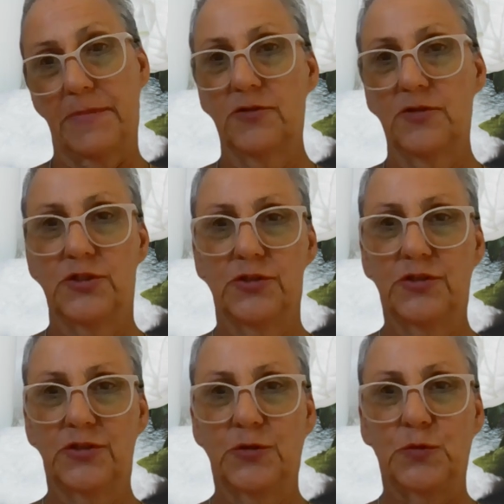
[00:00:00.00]

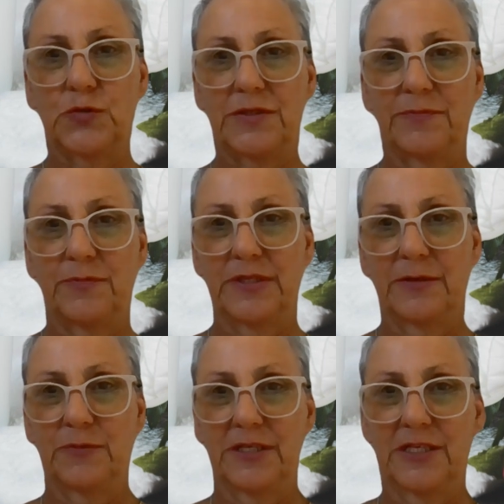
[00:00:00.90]
introduce tools
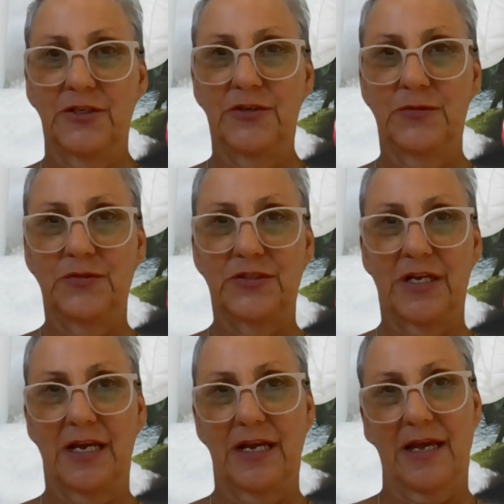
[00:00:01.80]
that we can use
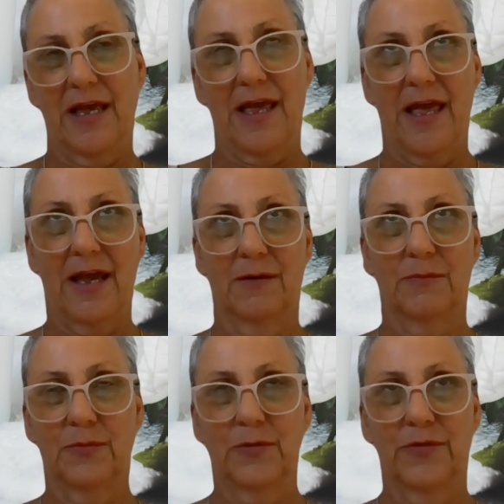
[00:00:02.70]
to
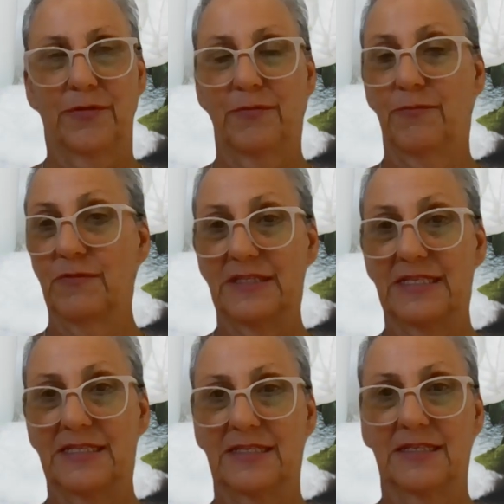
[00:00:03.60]
help with
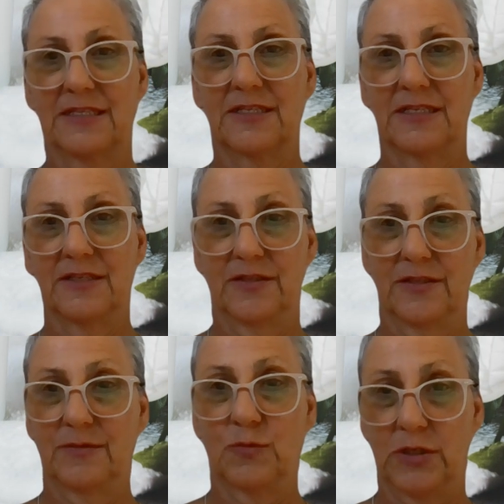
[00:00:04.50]
resistance to
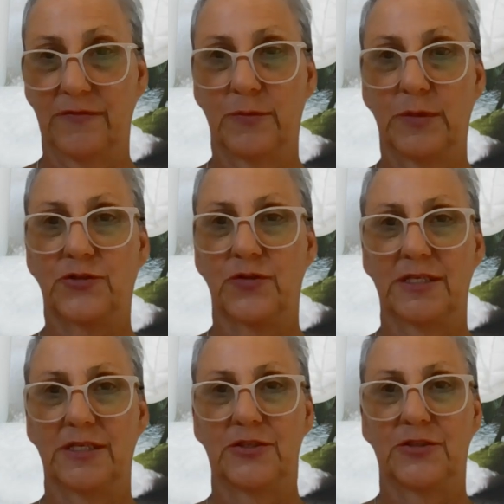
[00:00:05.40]
whatever we're
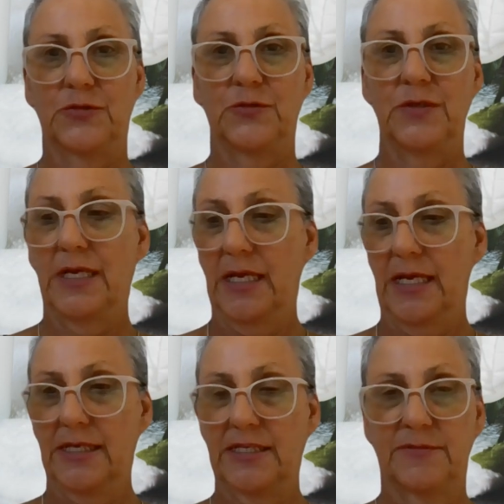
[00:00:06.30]
trying to do,
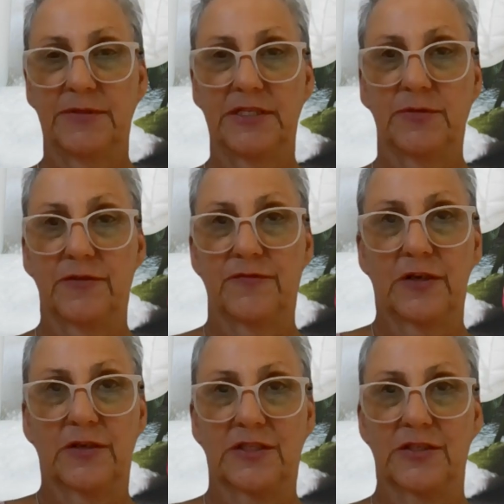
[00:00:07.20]
and especially with the
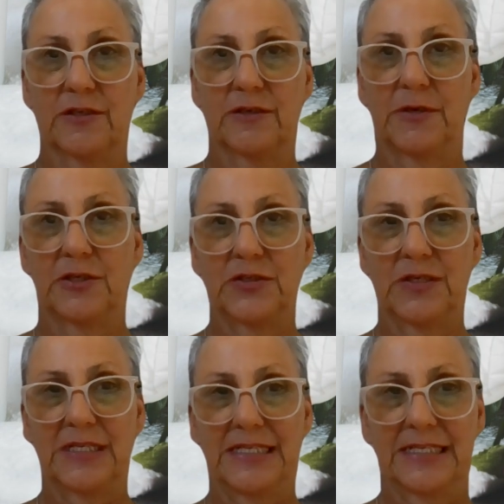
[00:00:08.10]
focus on
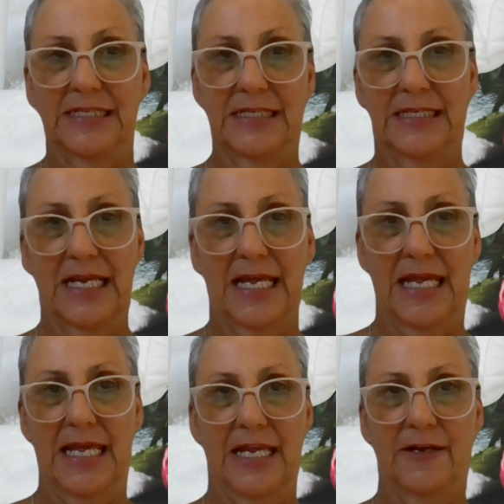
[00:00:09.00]
emotional eating
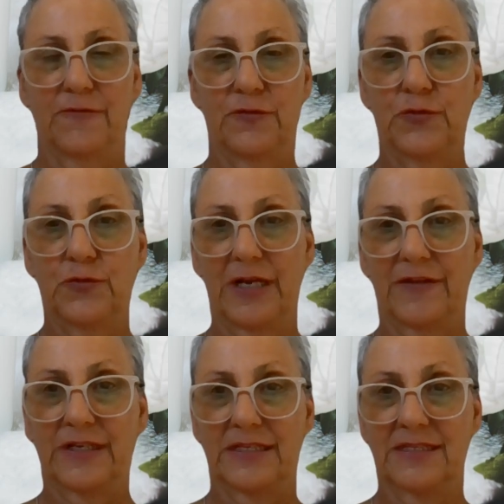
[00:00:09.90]
and food
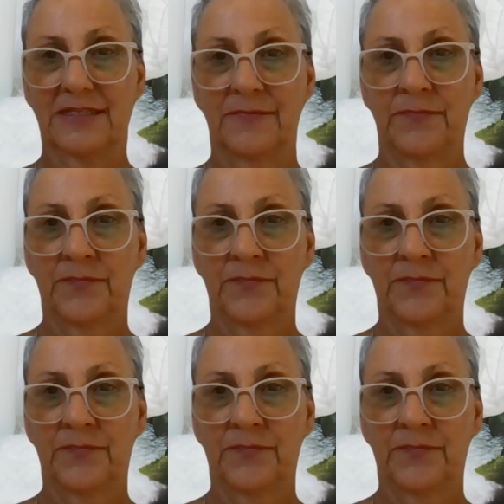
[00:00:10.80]
cravings.